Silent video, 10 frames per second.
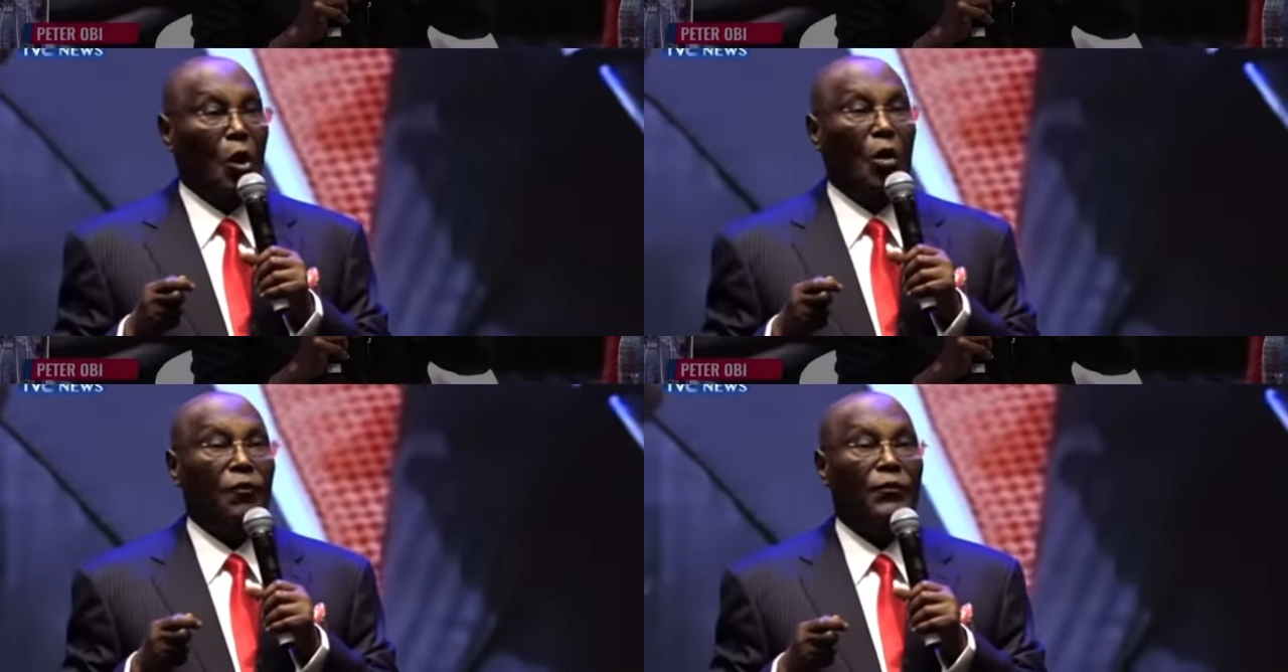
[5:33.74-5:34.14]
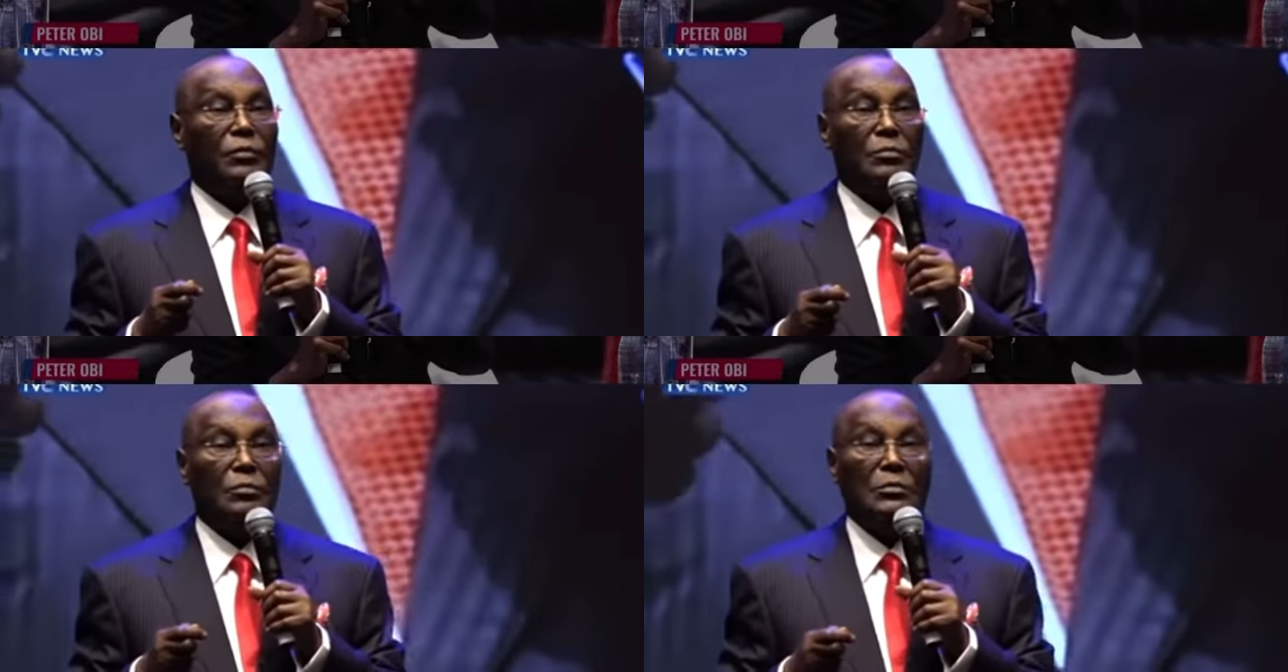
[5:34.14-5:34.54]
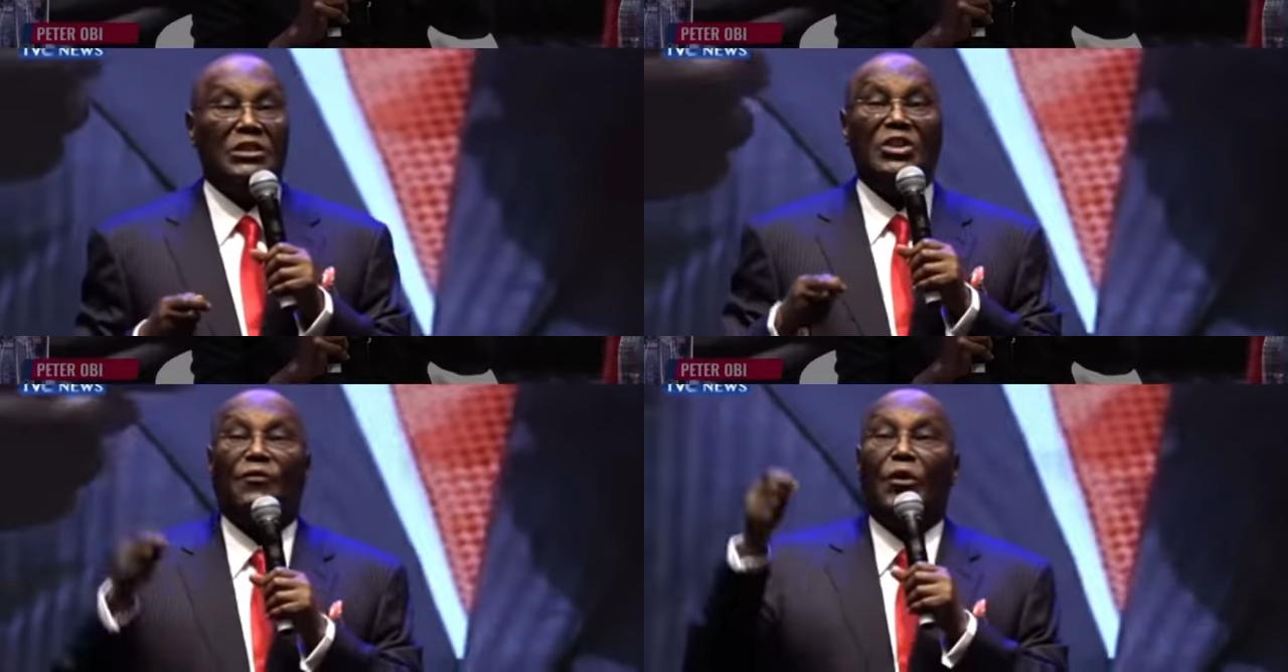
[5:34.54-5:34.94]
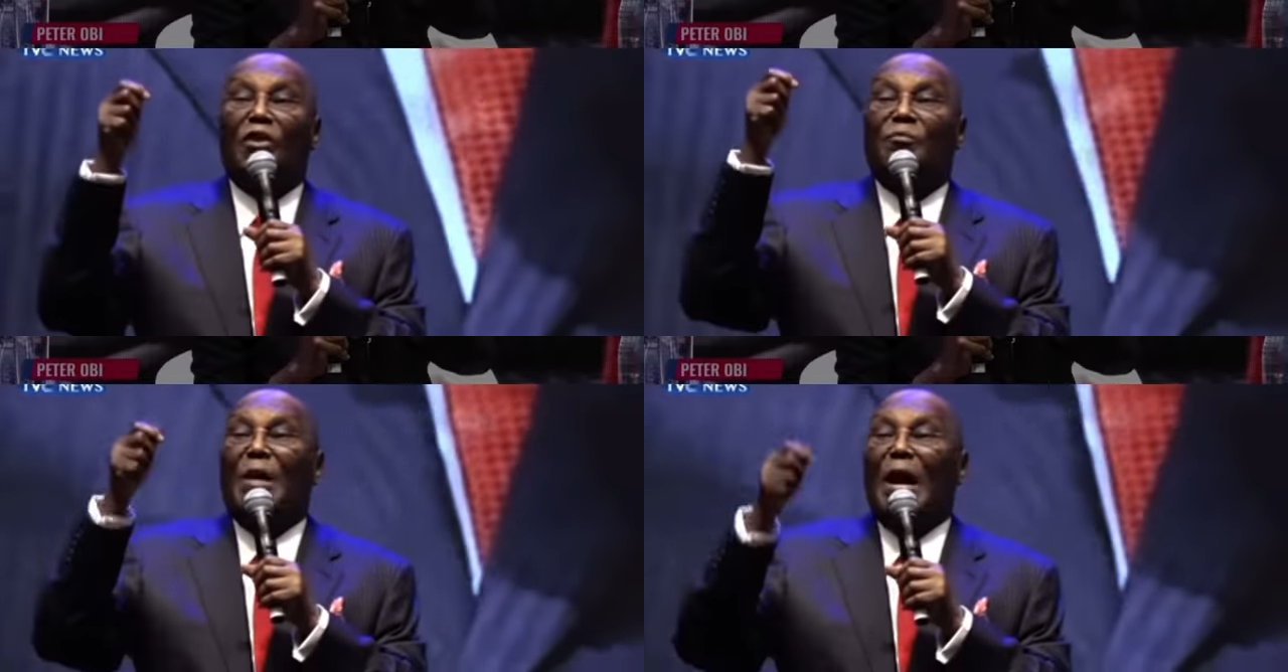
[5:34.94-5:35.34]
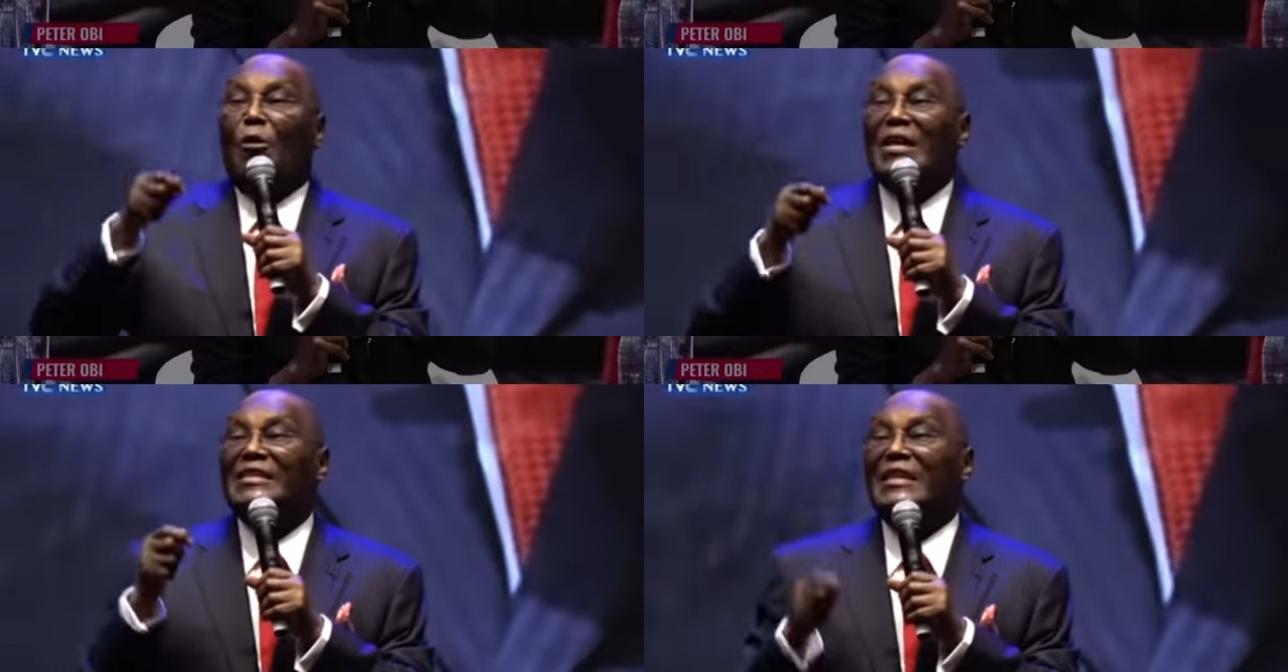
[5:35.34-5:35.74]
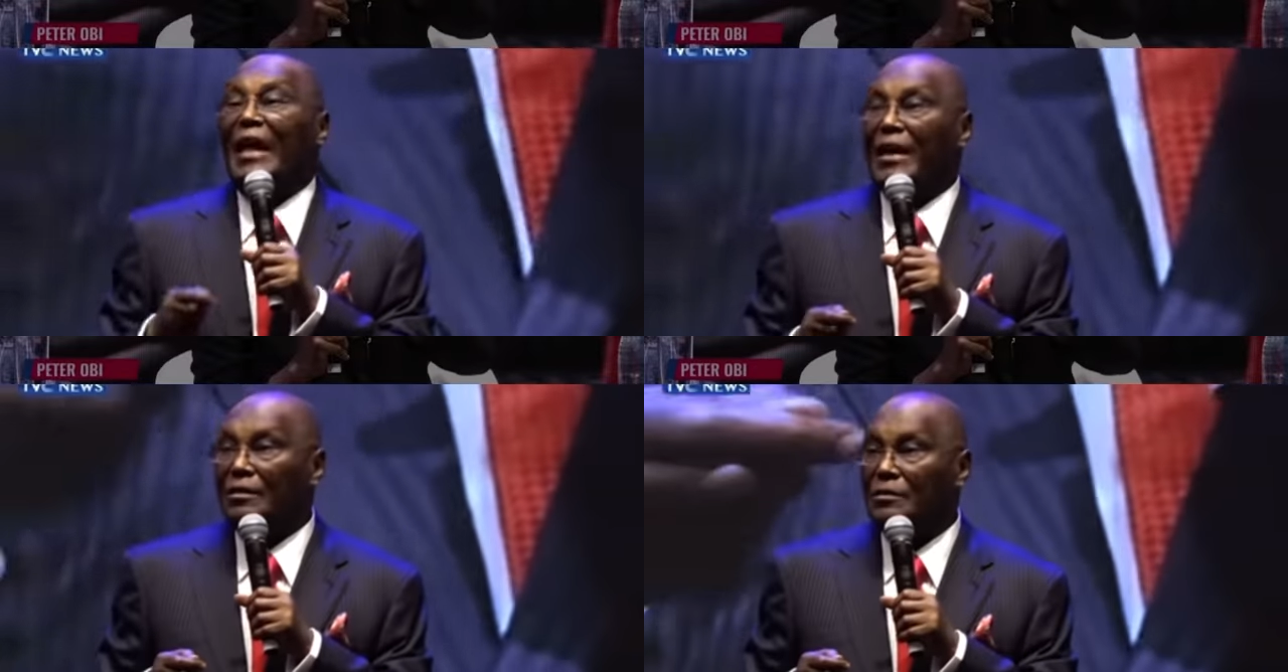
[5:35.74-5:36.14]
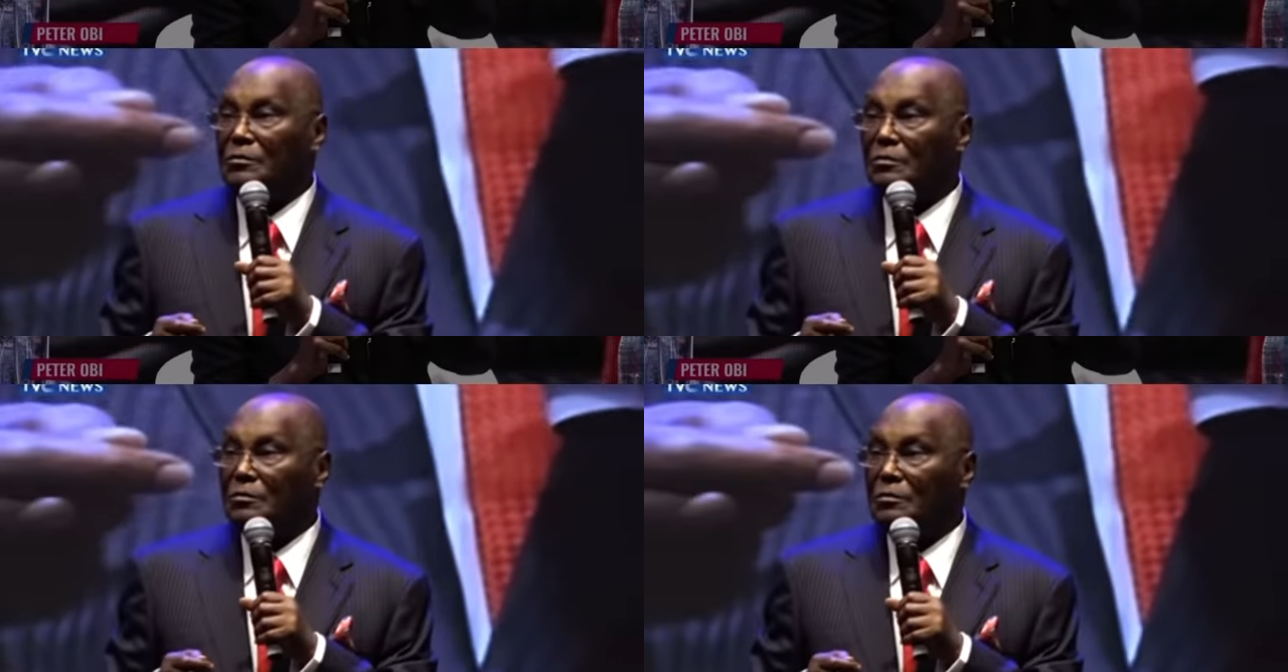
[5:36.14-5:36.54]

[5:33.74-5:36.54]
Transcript: of devolved powers then.